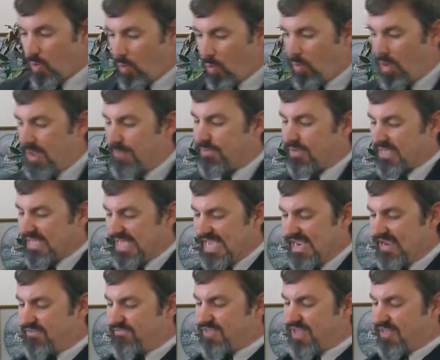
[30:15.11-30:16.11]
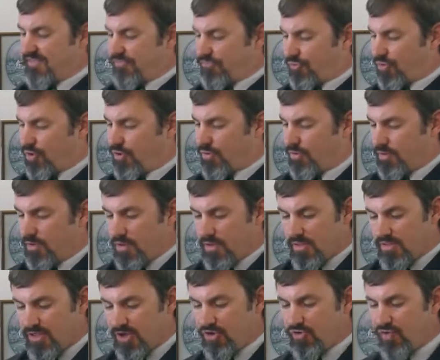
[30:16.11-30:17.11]
We believe that through
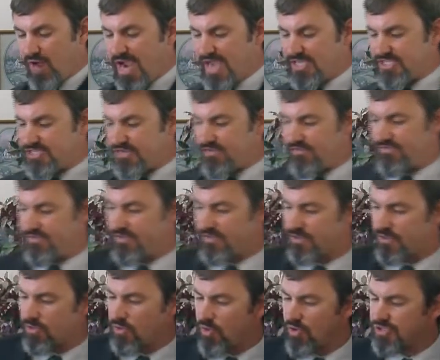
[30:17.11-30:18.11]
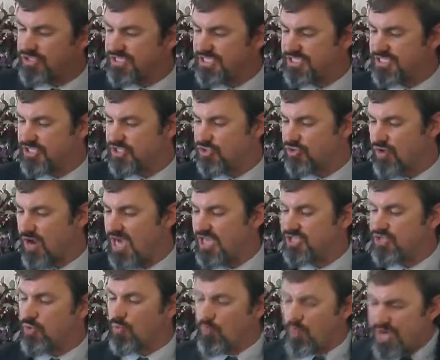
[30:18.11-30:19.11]
the grace of the Lord Jesus
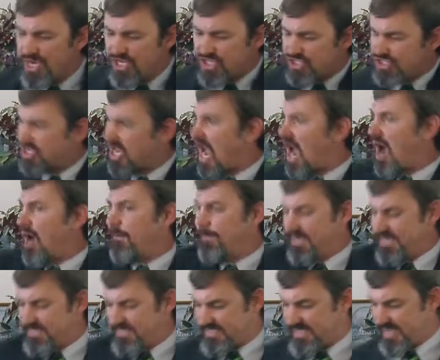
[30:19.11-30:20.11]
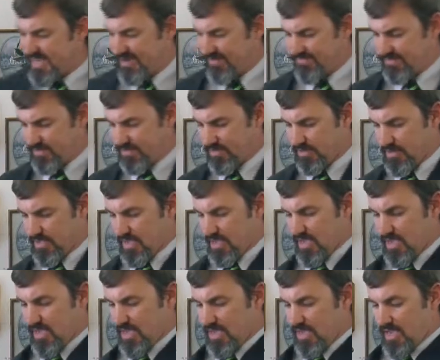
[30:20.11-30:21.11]
Christ, we shall be saved.
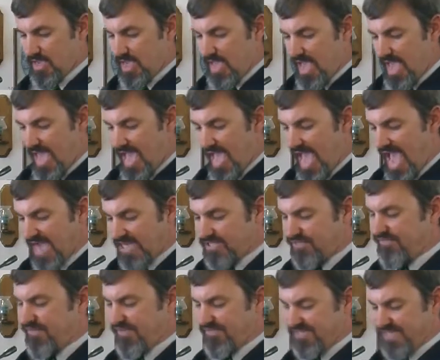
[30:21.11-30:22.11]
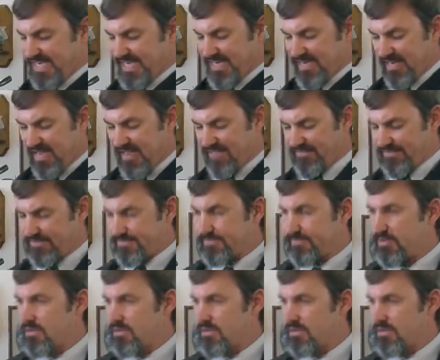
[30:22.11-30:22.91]
Acts fifteen eleven.